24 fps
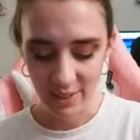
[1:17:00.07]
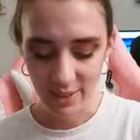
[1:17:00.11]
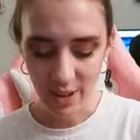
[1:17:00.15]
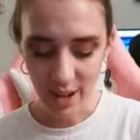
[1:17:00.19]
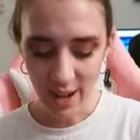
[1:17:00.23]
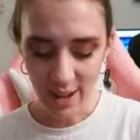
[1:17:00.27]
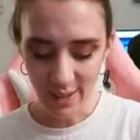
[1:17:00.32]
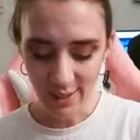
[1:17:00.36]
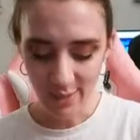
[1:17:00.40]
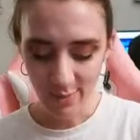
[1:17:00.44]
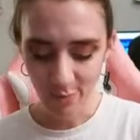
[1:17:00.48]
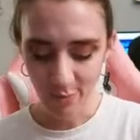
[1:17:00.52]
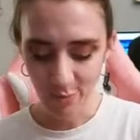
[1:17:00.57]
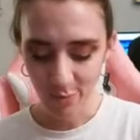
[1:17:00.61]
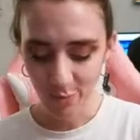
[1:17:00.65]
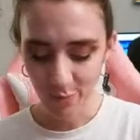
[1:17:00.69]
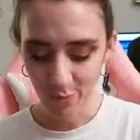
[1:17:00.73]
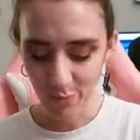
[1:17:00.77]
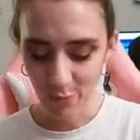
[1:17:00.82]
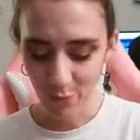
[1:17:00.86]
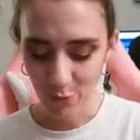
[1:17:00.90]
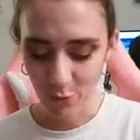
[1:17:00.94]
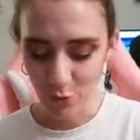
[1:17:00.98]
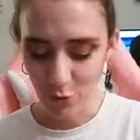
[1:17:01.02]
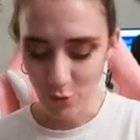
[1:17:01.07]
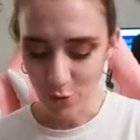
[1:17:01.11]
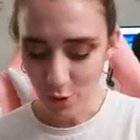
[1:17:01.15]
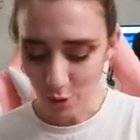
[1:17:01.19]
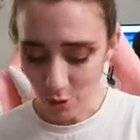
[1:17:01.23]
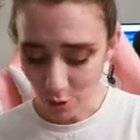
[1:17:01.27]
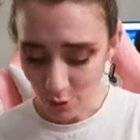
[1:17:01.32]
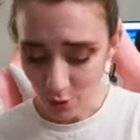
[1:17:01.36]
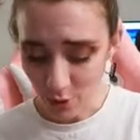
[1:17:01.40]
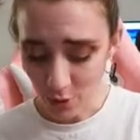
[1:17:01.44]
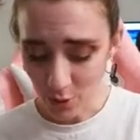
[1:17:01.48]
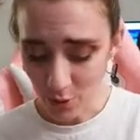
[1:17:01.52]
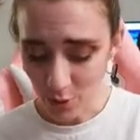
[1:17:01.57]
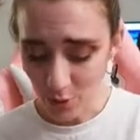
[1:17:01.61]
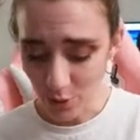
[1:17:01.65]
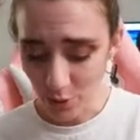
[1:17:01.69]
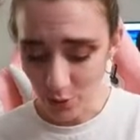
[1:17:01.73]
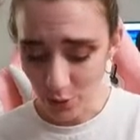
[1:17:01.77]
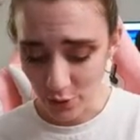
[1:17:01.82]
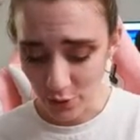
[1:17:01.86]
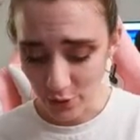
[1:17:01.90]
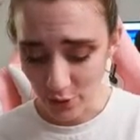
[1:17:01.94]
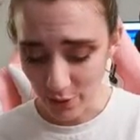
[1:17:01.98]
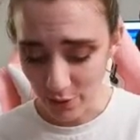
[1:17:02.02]
not circles,
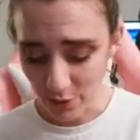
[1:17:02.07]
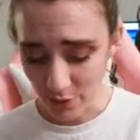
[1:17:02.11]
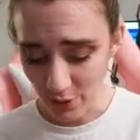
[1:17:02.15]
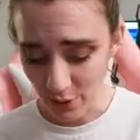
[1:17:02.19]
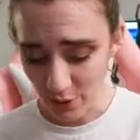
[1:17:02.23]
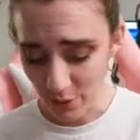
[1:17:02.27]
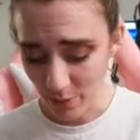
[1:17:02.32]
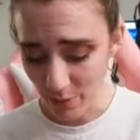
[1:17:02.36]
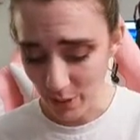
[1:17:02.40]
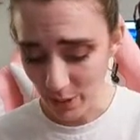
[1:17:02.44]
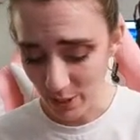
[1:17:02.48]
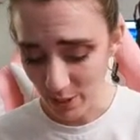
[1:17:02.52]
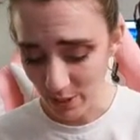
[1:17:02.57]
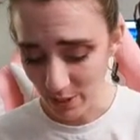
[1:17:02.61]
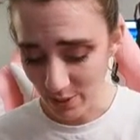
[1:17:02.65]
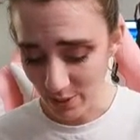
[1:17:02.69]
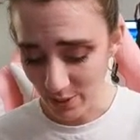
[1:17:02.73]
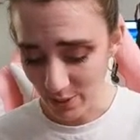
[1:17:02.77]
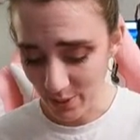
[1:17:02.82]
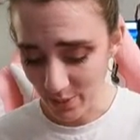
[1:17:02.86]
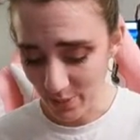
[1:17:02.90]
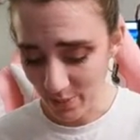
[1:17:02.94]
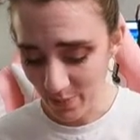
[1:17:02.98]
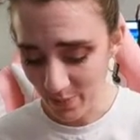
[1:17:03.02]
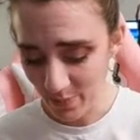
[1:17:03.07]
so it's gonna be a little